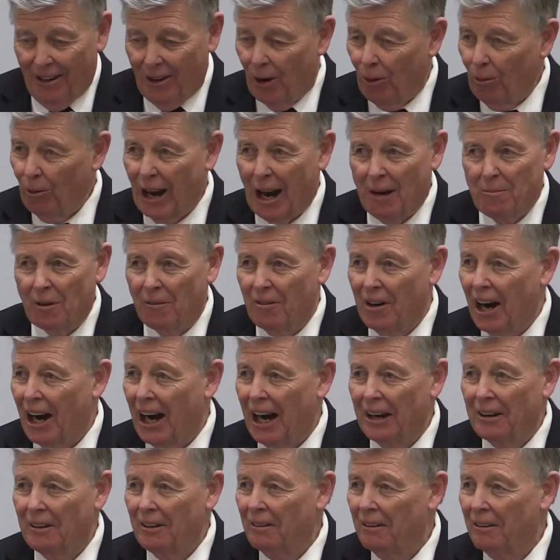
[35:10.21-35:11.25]
O Lamb of
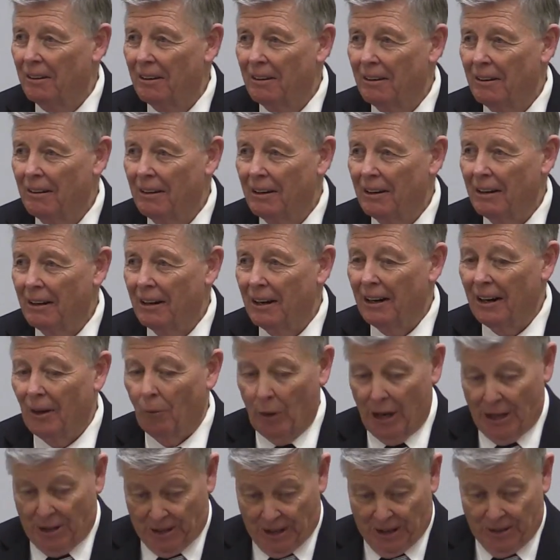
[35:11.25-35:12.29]
God.
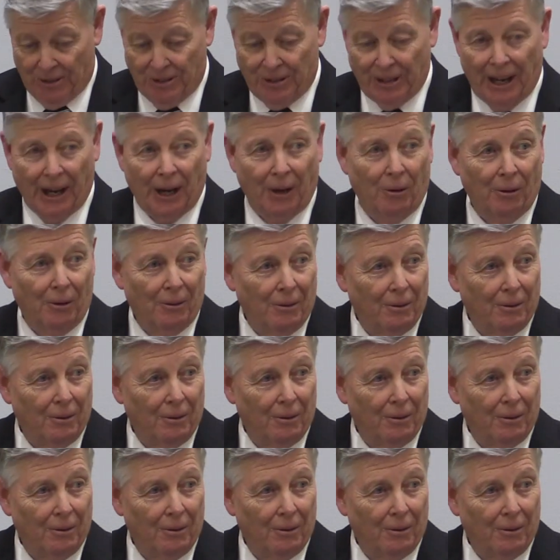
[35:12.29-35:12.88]
We just did.